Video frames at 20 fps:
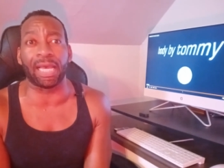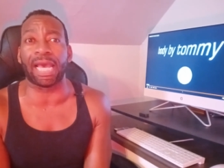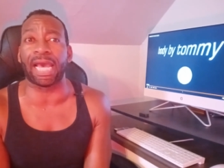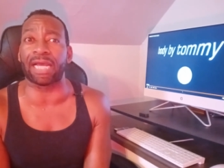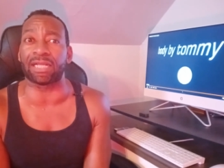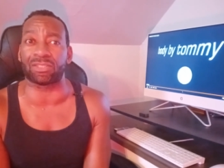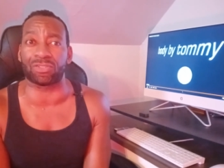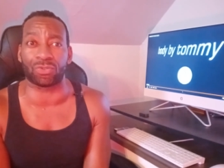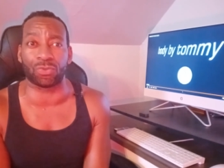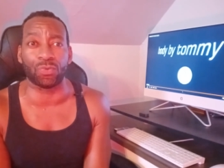
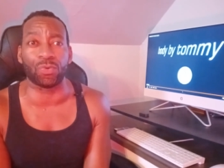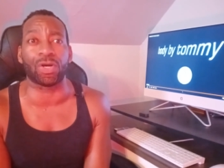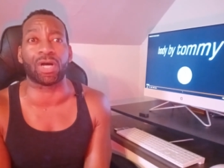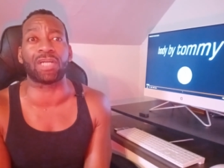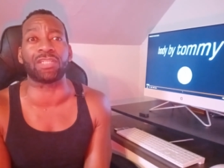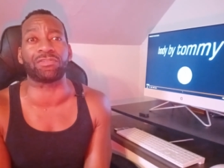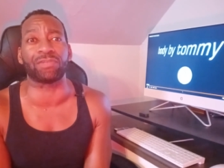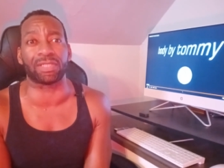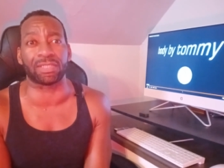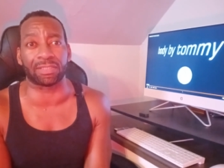at
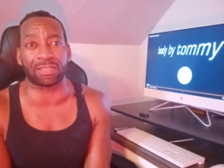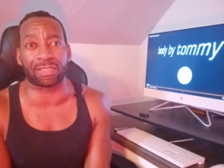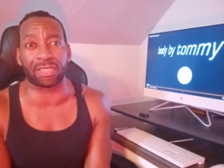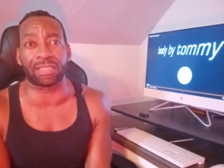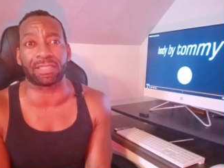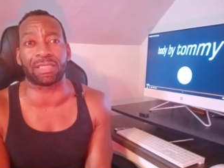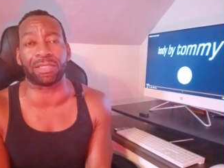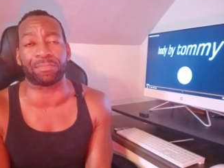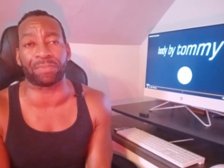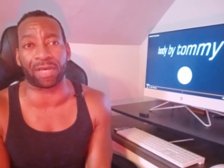
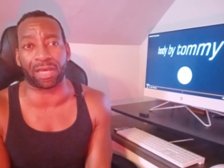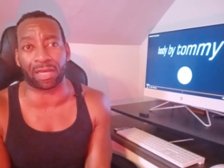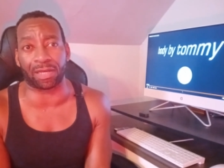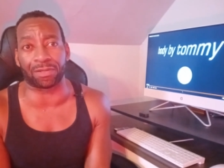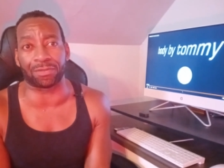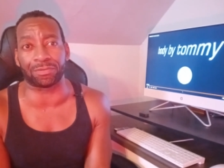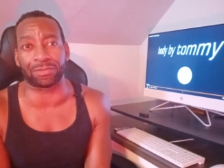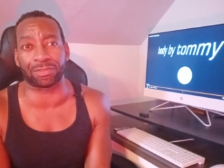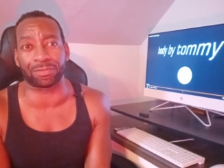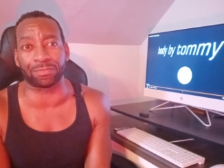260
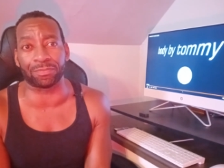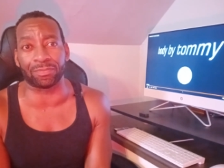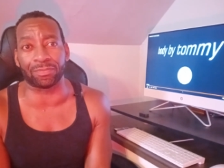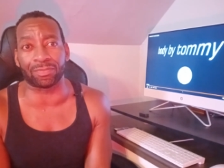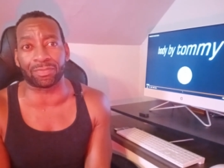pounds.